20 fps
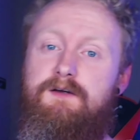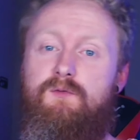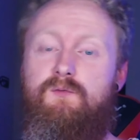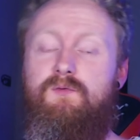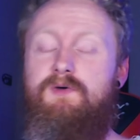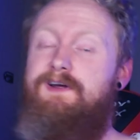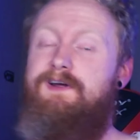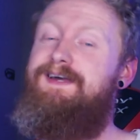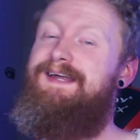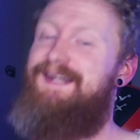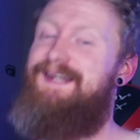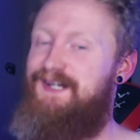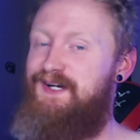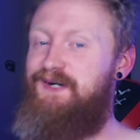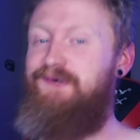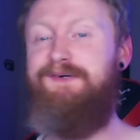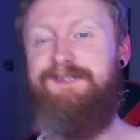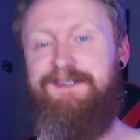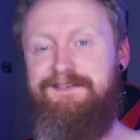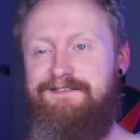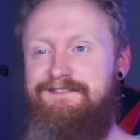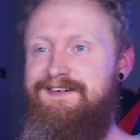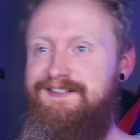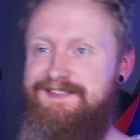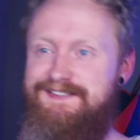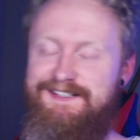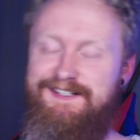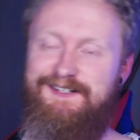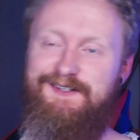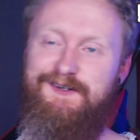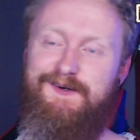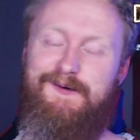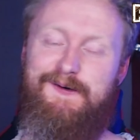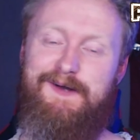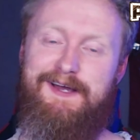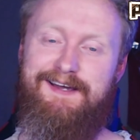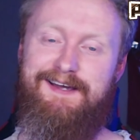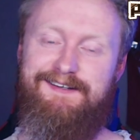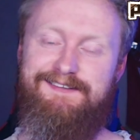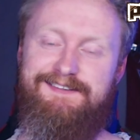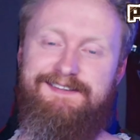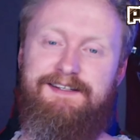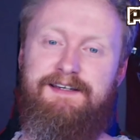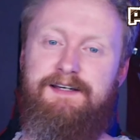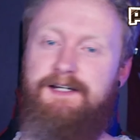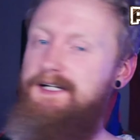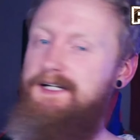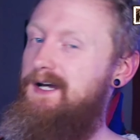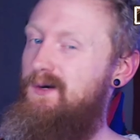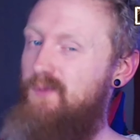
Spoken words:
we're going to go with the fencing codex. Now,